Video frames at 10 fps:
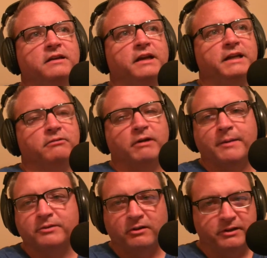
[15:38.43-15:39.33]
and it
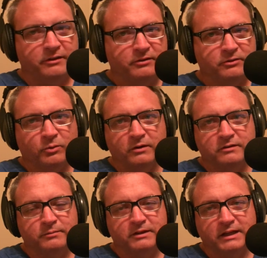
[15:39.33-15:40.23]
wraps all the other stories
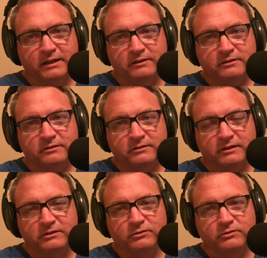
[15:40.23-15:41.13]
up together so
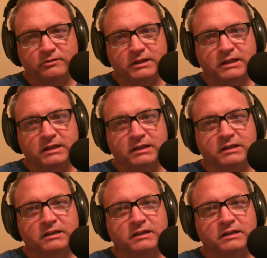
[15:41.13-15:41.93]
that you see